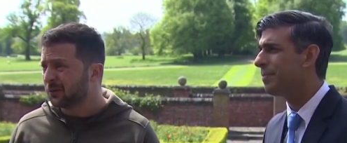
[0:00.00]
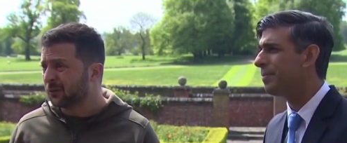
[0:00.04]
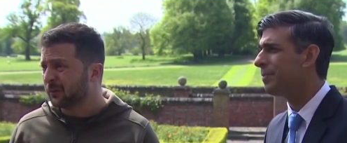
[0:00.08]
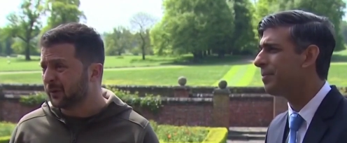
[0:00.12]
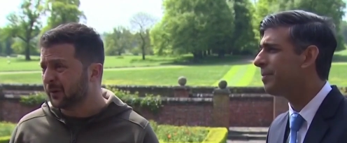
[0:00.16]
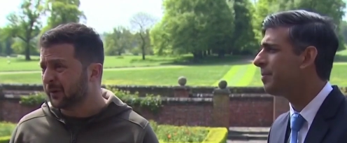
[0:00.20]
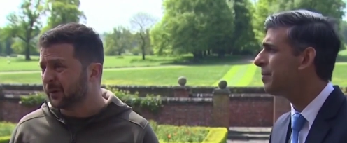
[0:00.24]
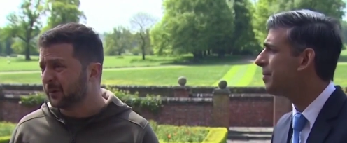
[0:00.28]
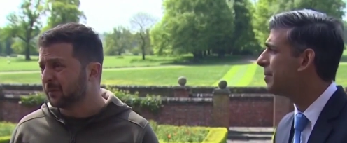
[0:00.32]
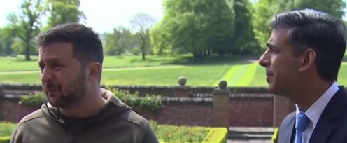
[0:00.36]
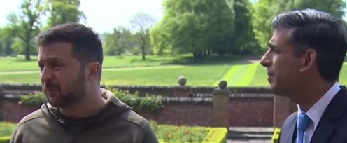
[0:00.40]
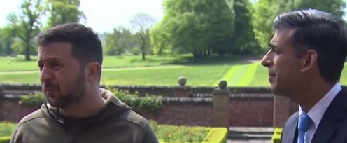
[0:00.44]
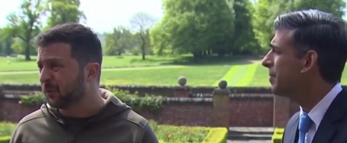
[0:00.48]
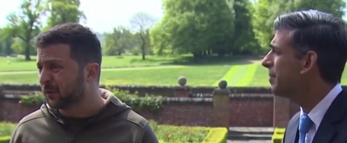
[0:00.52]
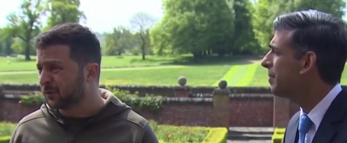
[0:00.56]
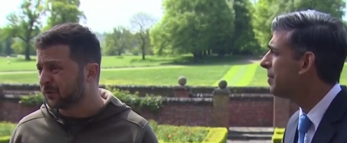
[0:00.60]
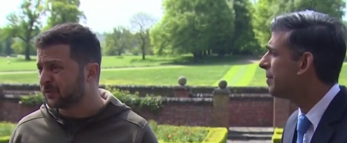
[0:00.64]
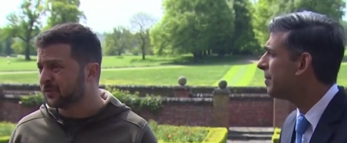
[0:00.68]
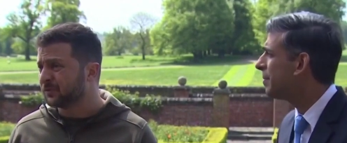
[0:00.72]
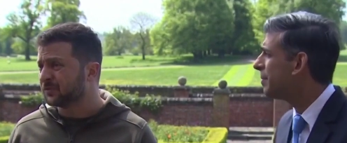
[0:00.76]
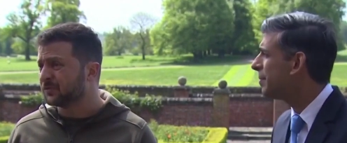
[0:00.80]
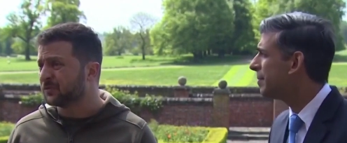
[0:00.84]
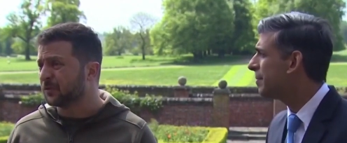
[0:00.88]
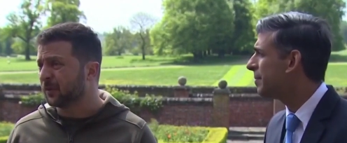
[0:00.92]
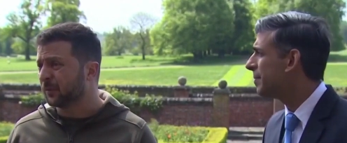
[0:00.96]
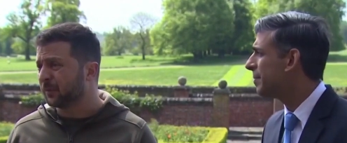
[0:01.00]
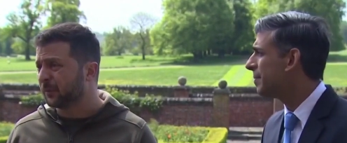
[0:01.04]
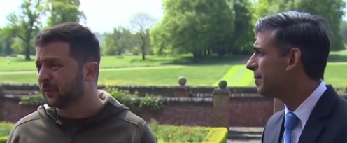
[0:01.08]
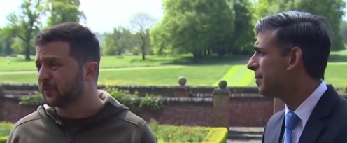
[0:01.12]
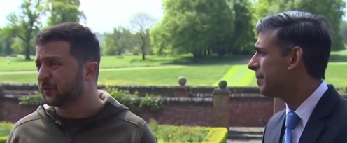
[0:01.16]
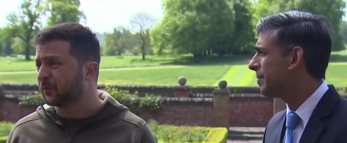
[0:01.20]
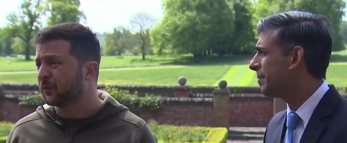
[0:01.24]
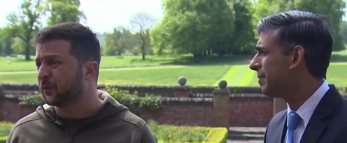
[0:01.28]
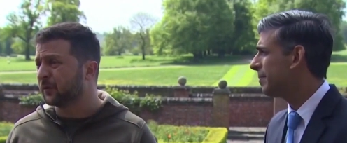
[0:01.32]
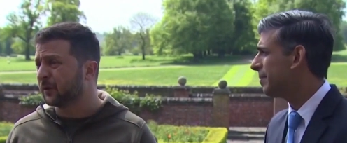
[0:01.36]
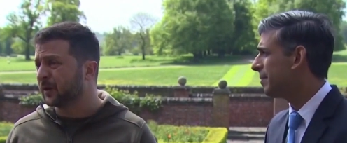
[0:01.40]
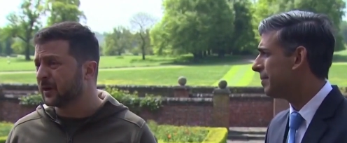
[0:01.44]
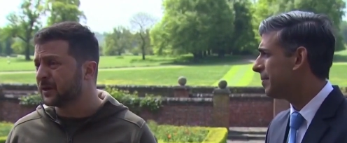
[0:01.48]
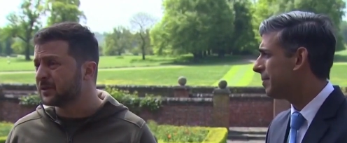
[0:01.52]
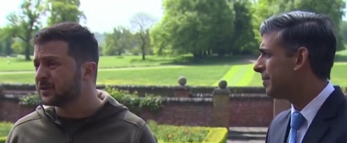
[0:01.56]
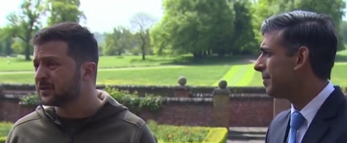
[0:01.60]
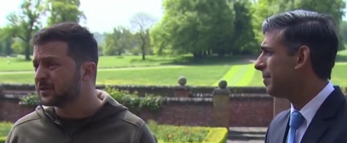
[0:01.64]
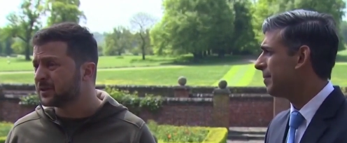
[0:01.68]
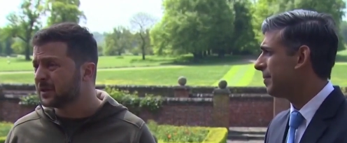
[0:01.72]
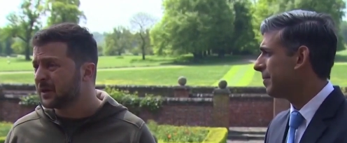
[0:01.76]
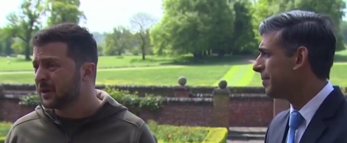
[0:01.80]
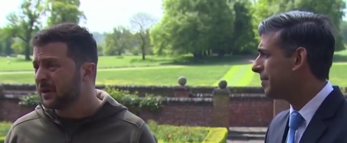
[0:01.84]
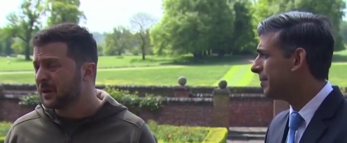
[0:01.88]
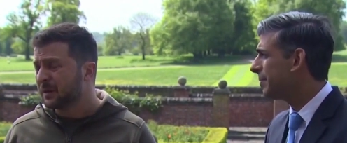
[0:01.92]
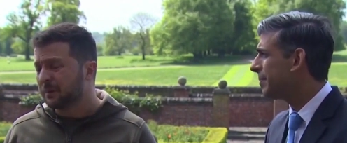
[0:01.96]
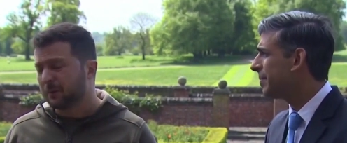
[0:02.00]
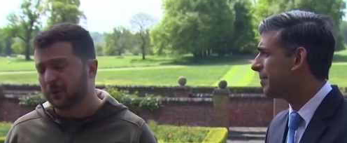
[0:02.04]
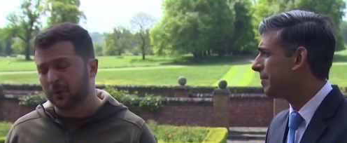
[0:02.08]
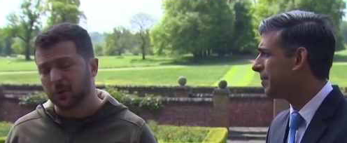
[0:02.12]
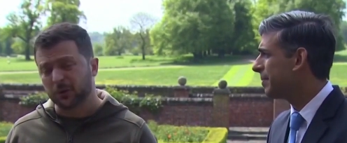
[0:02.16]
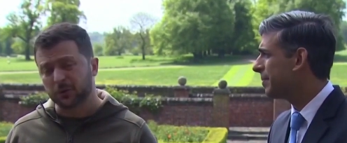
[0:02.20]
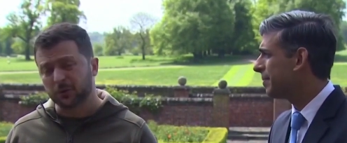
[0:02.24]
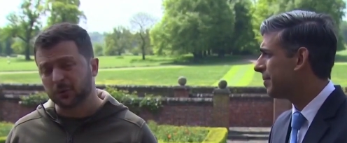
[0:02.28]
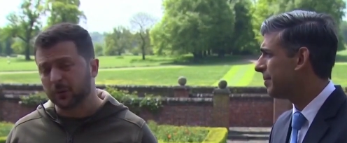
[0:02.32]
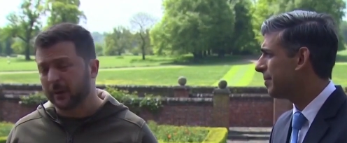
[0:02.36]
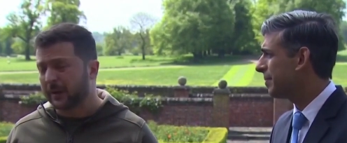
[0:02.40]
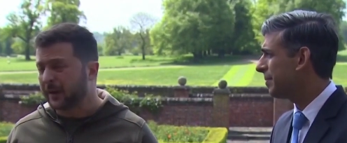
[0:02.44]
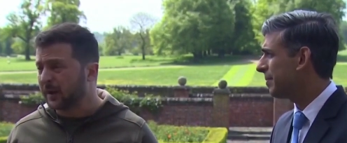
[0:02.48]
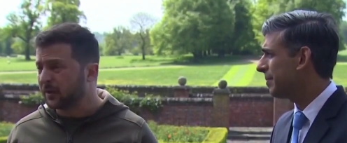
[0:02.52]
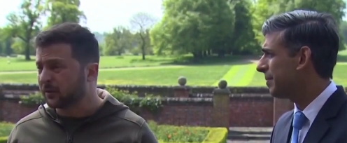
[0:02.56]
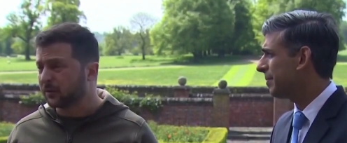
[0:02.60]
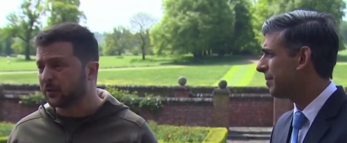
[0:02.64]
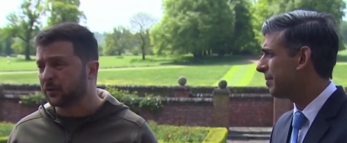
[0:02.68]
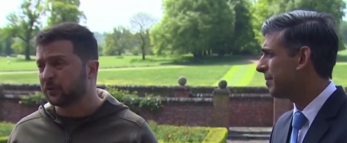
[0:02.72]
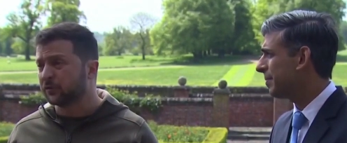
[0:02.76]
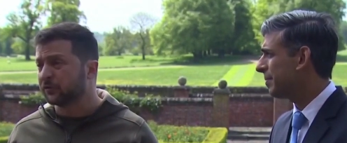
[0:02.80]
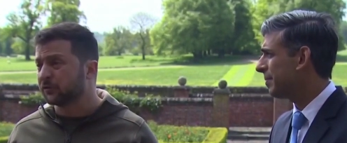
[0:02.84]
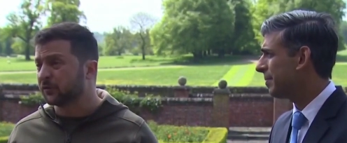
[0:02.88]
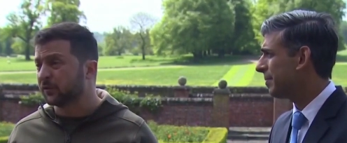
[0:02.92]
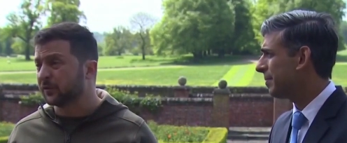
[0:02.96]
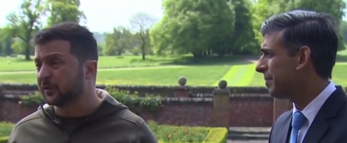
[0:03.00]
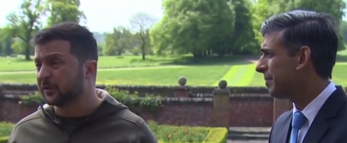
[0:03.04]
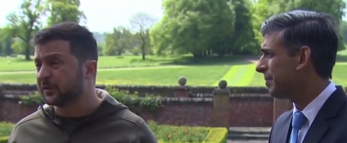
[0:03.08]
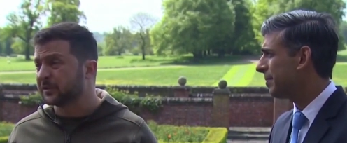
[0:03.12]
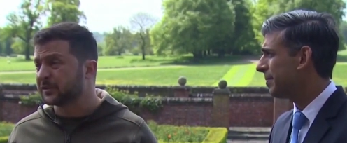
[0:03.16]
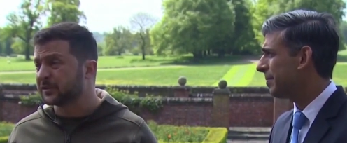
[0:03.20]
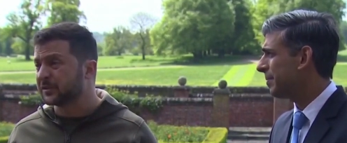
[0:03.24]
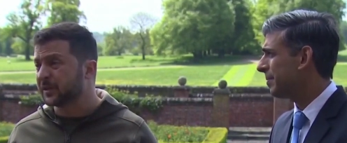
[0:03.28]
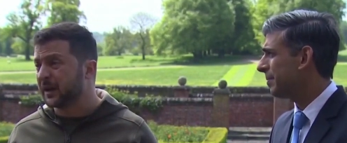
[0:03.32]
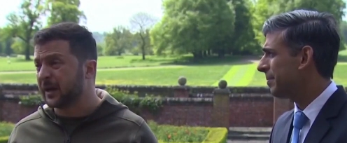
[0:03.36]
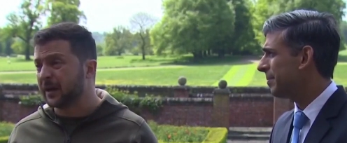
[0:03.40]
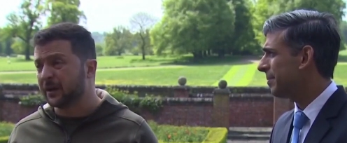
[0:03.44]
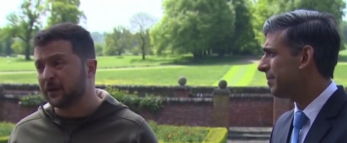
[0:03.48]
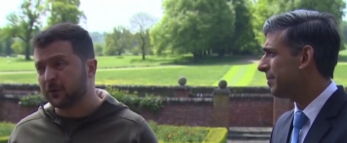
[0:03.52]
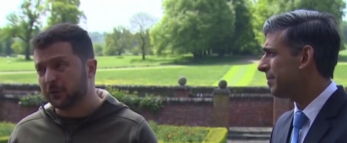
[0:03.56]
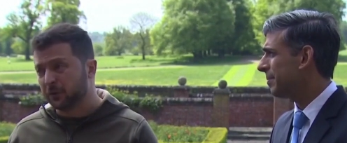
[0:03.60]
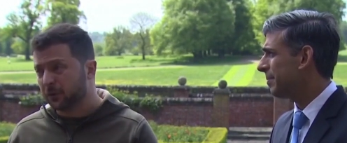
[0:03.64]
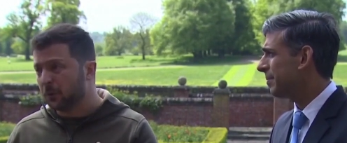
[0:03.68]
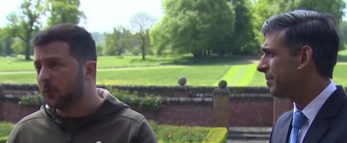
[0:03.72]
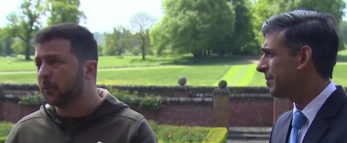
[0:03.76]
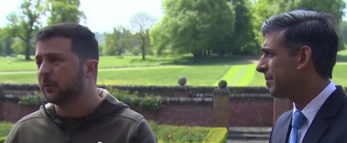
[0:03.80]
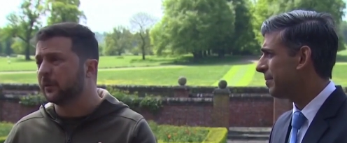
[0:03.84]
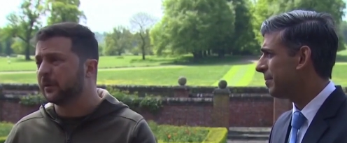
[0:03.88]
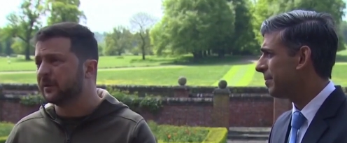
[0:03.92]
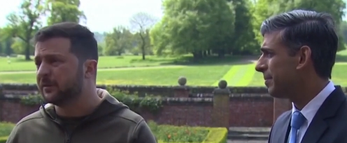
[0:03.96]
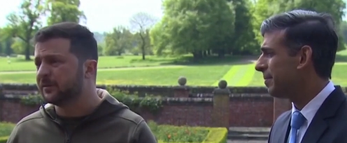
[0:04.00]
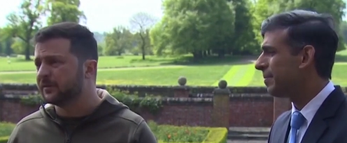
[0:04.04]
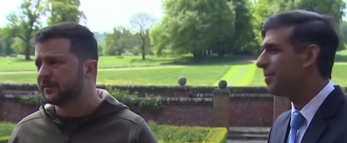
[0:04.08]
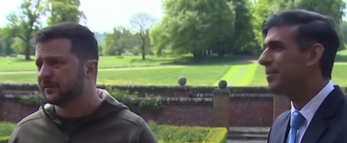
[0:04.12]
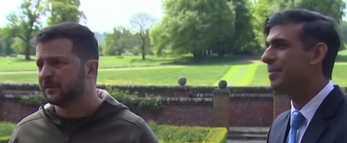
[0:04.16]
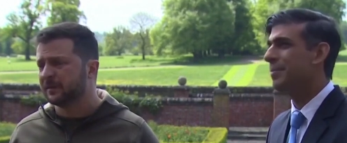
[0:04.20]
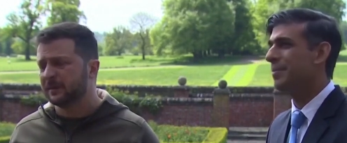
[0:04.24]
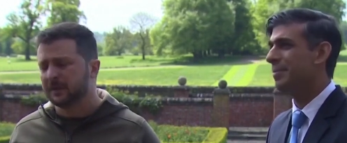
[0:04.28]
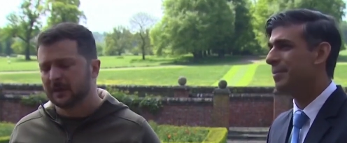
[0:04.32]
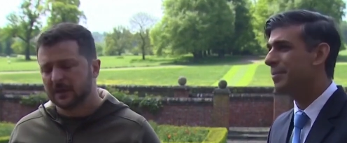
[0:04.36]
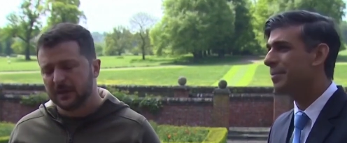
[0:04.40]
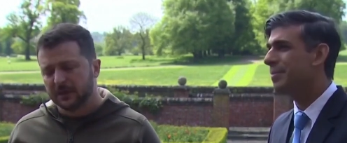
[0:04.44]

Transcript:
Speaker 1: very important topic for us, because we can't control the sky, you know it.